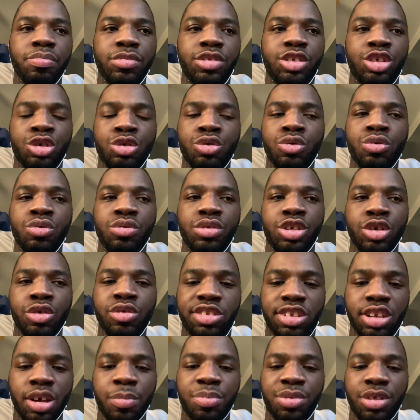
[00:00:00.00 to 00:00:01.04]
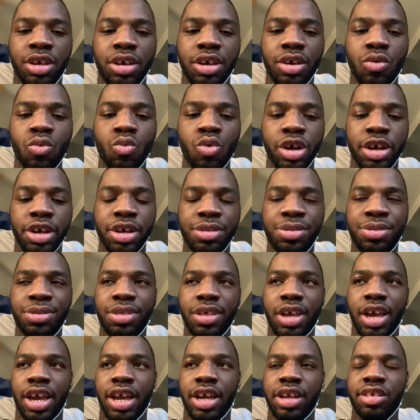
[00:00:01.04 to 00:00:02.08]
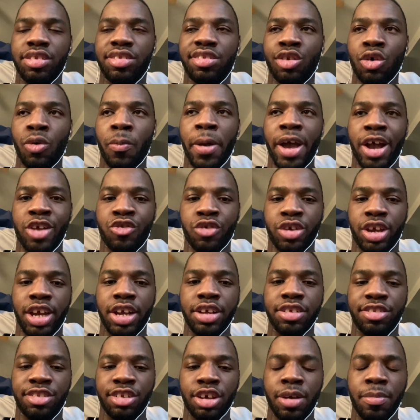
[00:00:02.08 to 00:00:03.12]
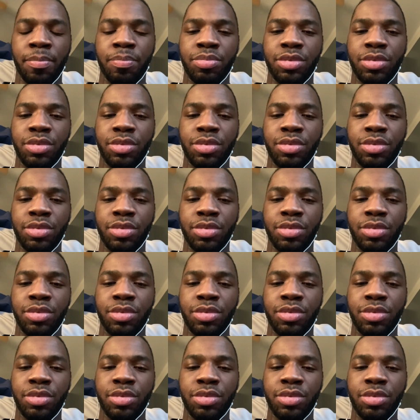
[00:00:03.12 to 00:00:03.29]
to do something with, and so Patrick ends up